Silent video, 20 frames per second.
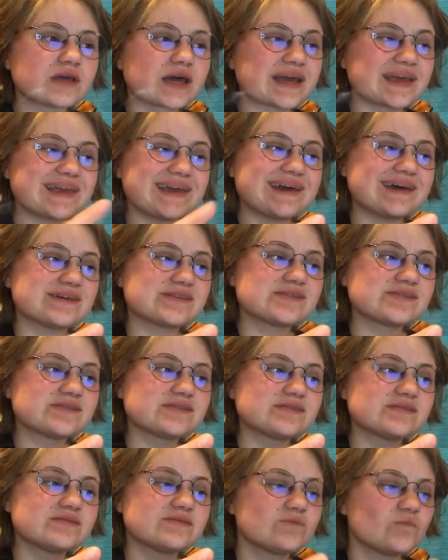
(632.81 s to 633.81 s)
I guess.
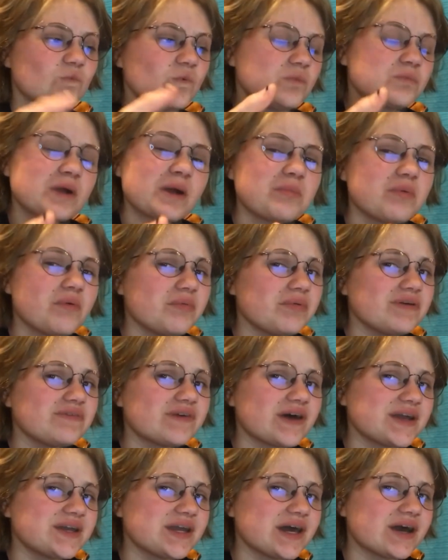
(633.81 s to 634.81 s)
We'll probably
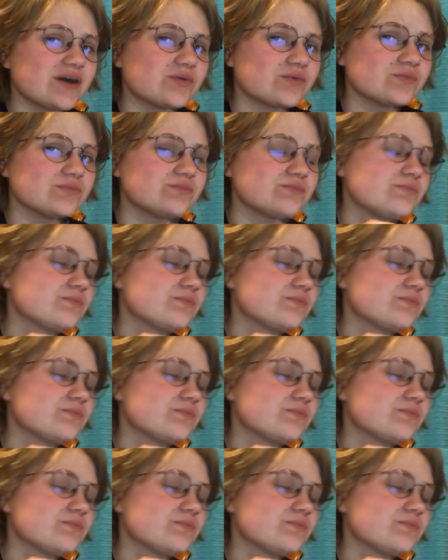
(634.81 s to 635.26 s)
find out.